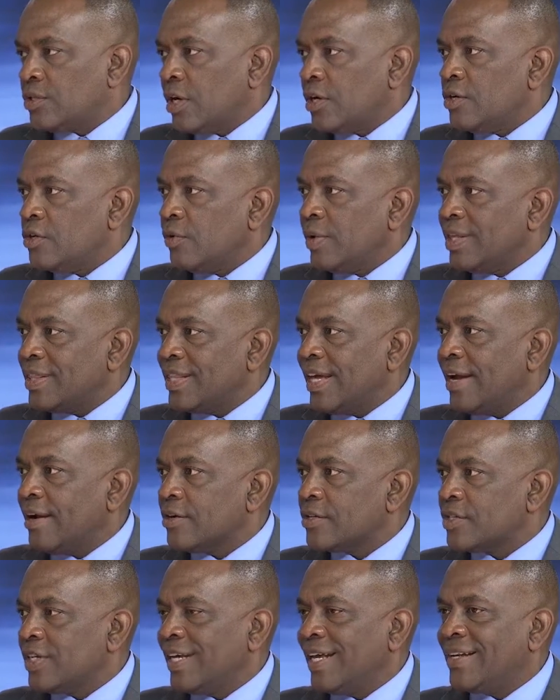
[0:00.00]
are doing
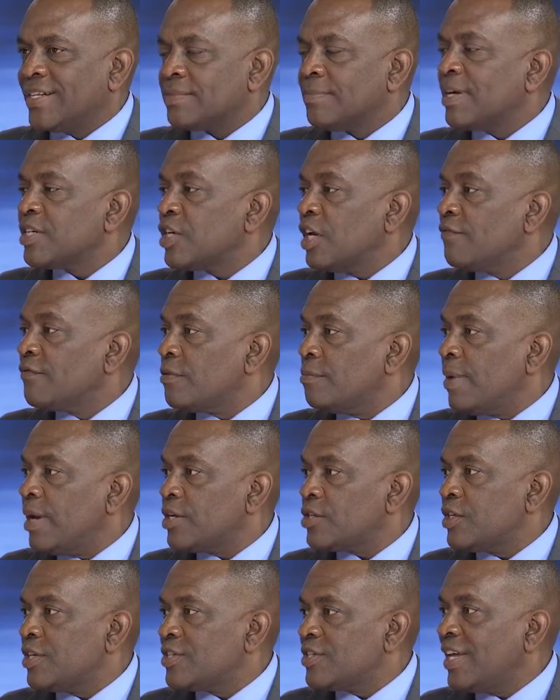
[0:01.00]
theirs to get as much
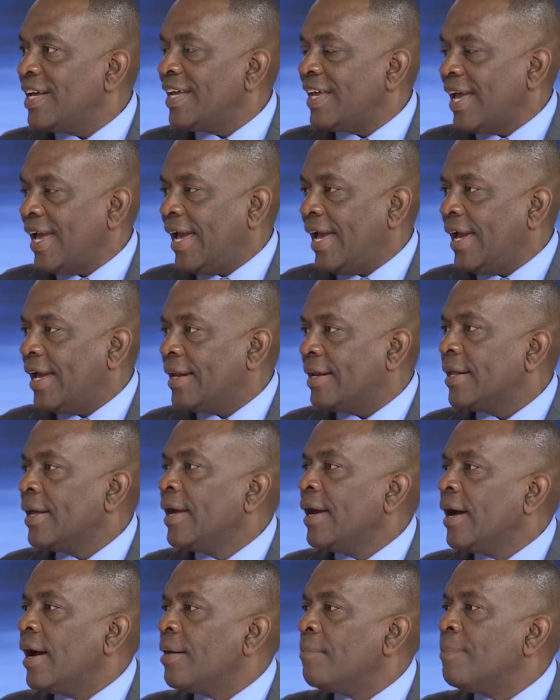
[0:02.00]
information as they can
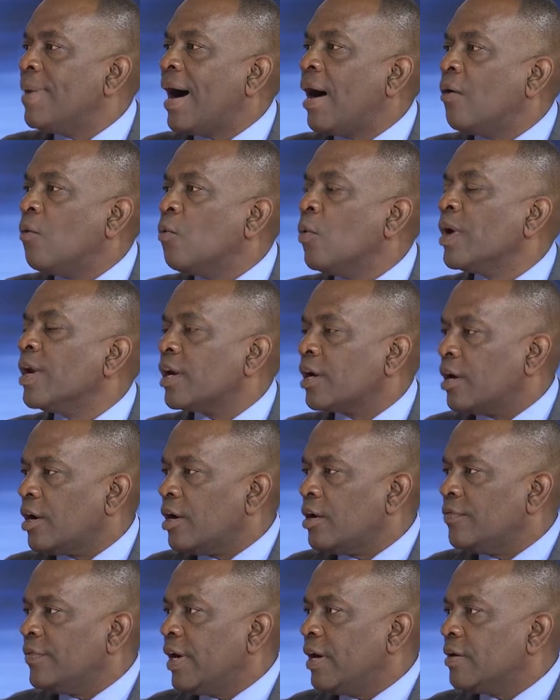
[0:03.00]
about what
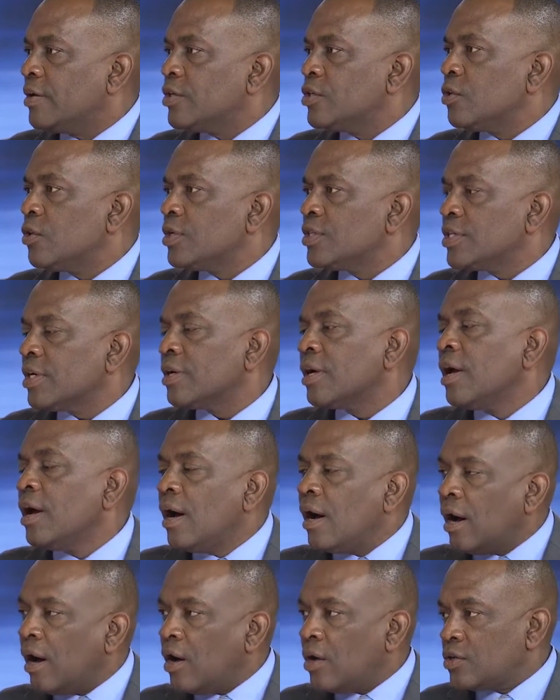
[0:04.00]
occurred there in Georgia.
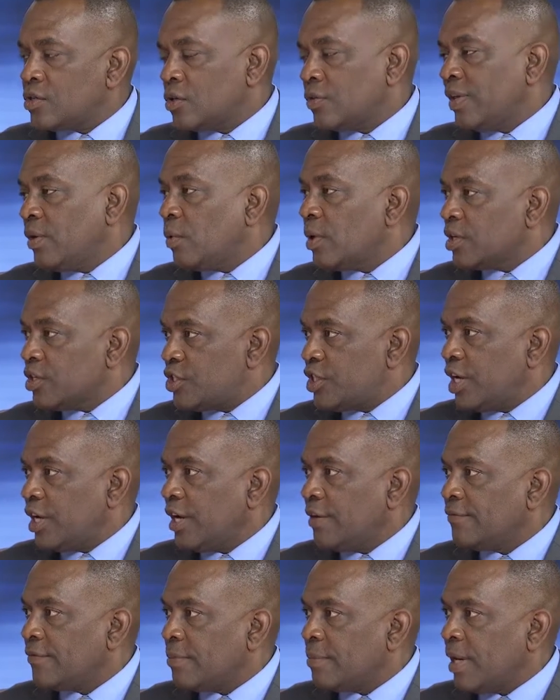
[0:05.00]
Also, they want to share
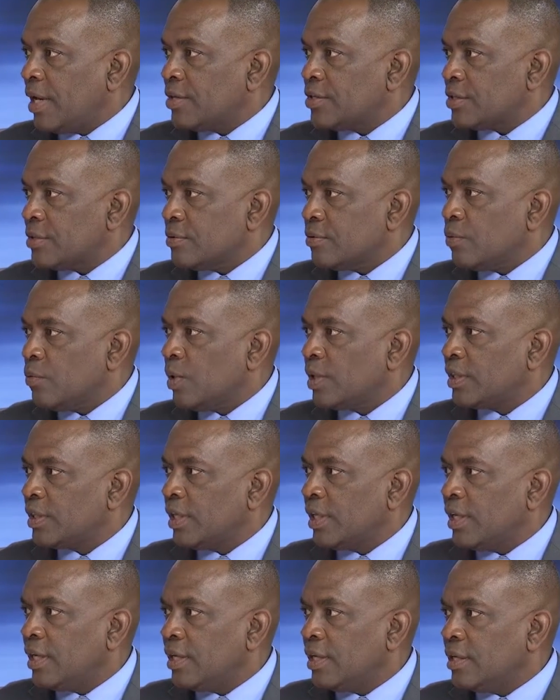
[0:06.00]
information with
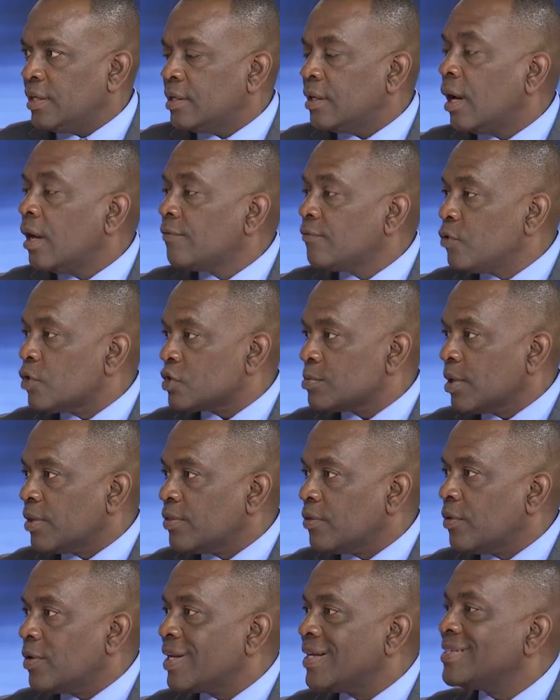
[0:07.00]
the law enforcement
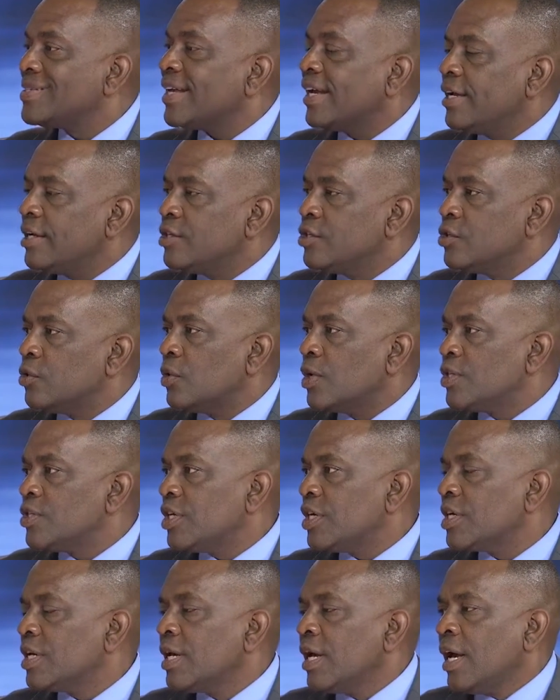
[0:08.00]
authorities in Georgia,